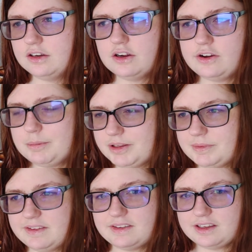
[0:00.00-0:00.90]
no, I must
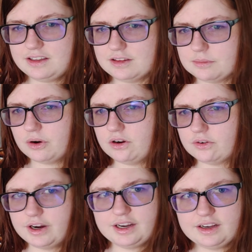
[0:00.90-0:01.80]
be seeing
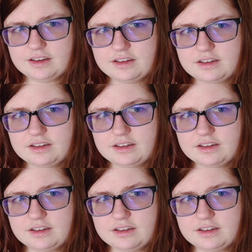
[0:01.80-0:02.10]
wrong, right?